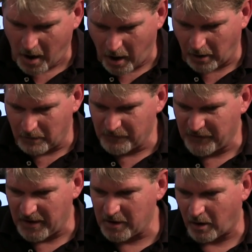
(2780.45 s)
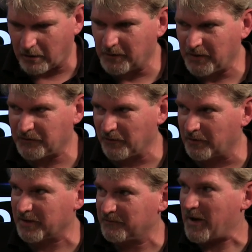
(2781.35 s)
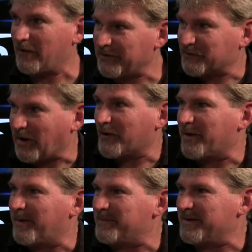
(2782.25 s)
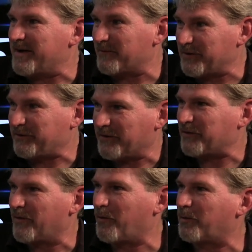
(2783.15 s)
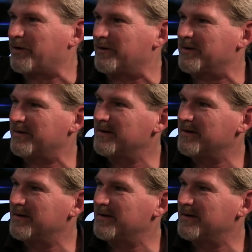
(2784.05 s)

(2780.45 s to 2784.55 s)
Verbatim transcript: Um, they are a Silicon Valley startup in every sense of the word.